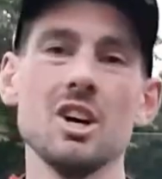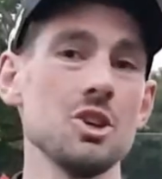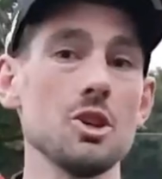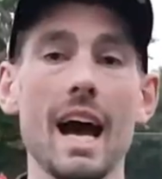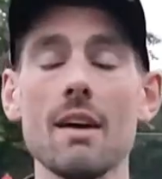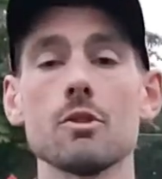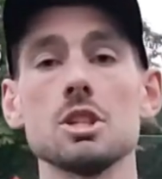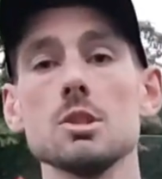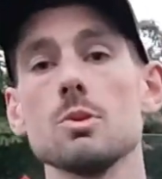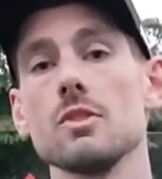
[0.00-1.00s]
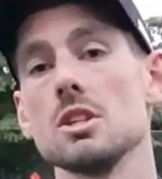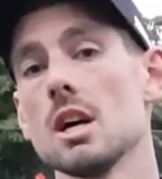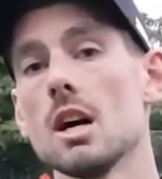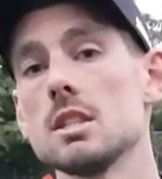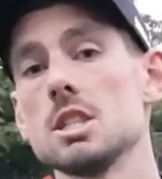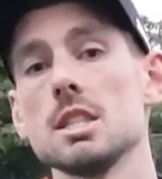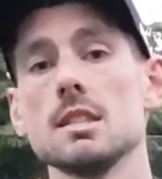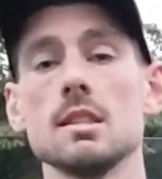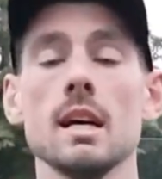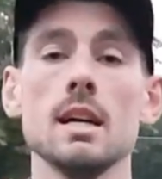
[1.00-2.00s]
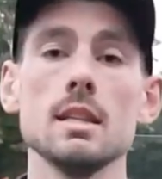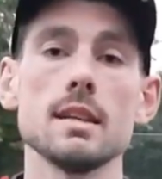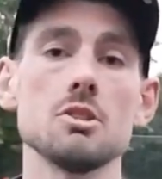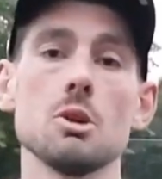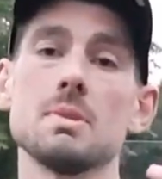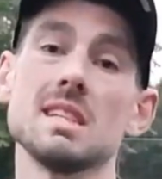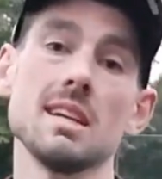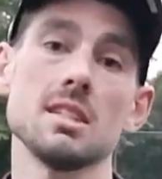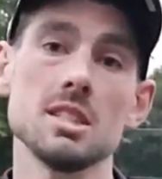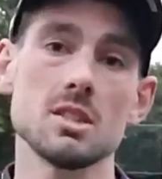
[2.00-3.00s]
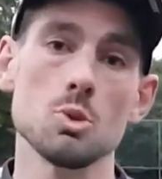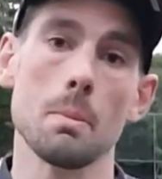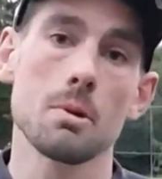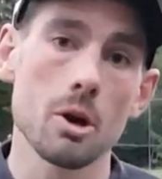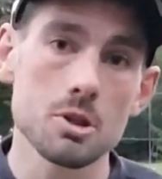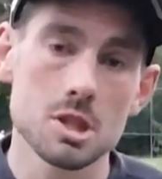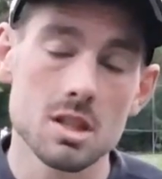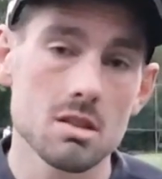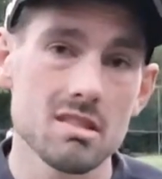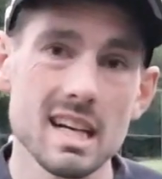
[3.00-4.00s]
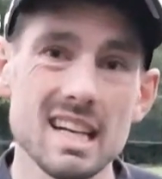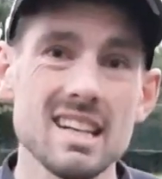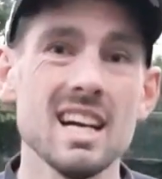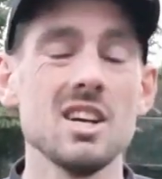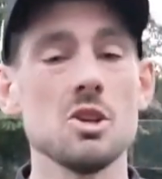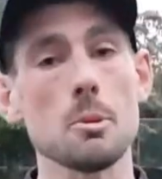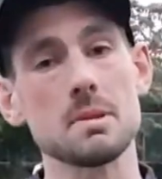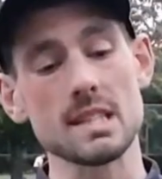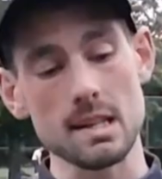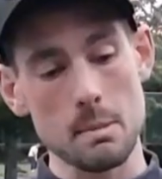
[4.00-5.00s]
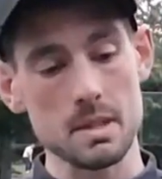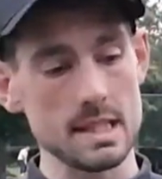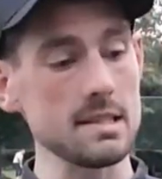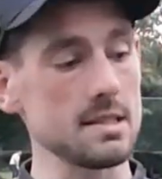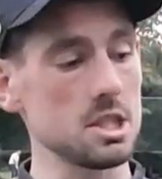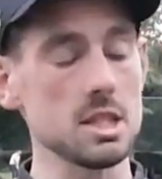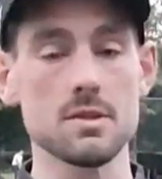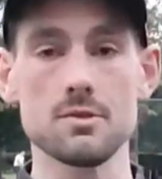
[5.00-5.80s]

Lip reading: your averages with your yardages, tells you your percentages to approach the green, your percentages